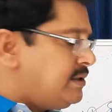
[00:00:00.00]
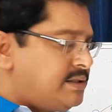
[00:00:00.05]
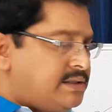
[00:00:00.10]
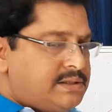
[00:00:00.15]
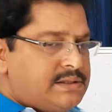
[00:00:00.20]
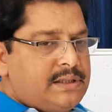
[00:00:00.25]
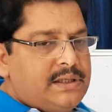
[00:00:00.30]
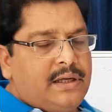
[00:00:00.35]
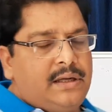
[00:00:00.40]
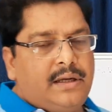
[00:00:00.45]

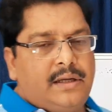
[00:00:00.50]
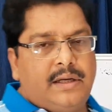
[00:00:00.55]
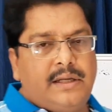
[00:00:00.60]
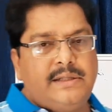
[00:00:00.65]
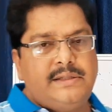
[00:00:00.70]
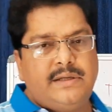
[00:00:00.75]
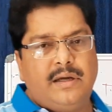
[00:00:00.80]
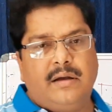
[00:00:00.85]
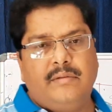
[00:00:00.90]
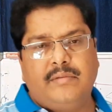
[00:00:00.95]
is
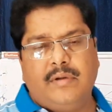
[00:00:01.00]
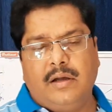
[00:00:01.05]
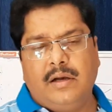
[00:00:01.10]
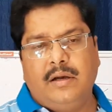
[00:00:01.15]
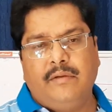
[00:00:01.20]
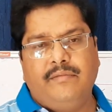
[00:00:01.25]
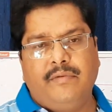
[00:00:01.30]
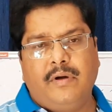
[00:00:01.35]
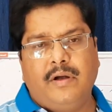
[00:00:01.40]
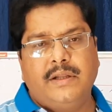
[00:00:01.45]
reserved
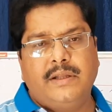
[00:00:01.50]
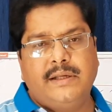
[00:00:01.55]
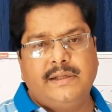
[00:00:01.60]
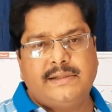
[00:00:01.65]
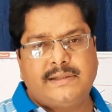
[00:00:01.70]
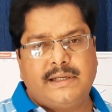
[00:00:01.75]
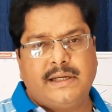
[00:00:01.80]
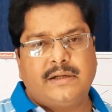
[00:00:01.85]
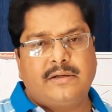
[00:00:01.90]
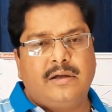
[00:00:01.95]
only for the
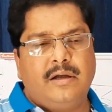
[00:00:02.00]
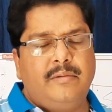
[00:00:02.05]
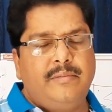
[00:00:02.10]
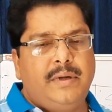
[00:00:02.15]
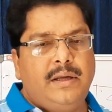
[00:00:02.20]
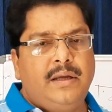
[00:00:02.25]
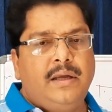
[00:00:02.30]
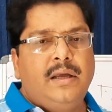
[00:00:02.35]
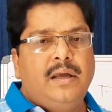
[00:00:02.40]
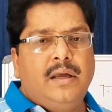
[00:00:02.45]

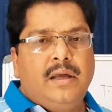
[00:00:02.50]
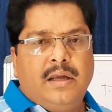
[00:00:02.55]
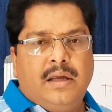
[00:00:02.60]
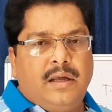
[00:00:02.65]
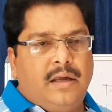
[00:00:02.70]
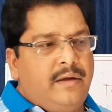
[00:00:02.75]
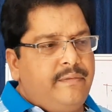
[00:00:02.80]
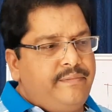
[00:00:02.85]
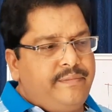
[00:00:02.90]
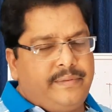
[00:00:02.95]
hysterectomy
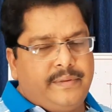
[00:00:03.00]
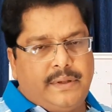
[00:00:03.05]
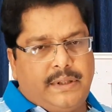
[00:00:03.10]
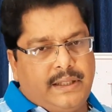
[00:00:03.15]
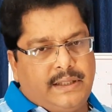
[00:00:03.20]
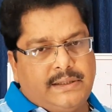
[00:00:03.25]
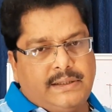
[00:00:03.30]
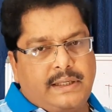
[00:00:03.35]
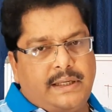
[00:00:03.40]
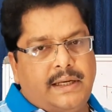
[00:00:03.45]
if
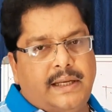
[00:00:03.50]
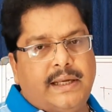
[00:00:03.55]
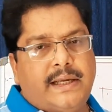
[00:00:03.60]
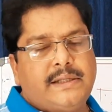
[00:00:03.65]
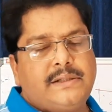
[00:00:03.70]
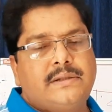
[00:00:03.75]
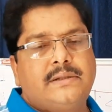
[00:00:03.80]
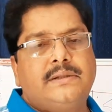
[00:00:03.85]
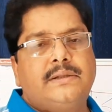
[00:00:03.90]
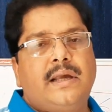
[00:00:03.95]
there is
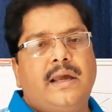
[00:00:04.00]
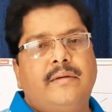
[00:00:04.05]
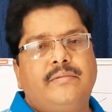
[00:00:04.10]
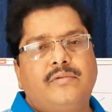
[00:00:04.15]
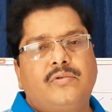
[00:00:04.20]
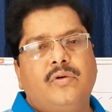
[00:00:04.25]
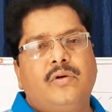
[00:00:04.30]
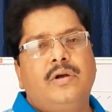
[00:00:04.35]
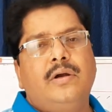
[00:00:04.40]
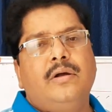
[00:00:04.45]
indication which I
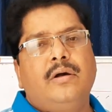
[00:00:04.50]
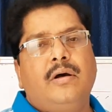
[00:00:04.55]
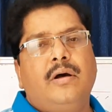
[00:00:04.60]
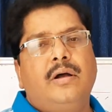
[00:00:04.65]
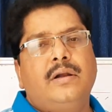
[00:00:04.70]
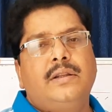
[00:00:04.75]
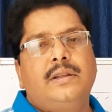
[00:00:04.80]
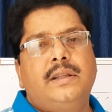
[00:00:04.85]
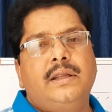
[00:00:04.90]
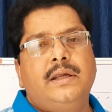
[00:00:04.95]
have told,
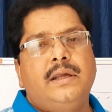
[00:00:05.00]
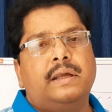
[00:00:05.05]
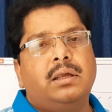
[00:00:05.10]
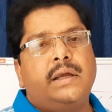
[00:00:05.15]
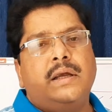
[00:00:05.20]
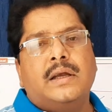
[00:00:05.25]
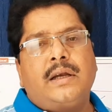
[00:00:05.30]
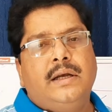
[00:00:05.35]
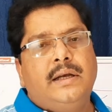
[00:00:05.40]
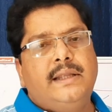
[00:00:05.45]
or the
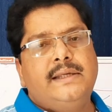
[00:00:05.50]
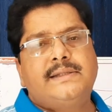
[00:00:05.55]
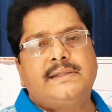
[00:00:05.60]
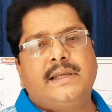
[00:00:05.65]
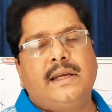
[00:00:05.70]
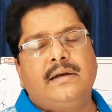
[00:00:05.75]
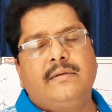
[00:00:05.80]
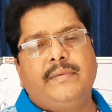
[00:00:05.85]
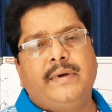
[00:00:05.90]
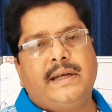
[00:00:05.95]
distant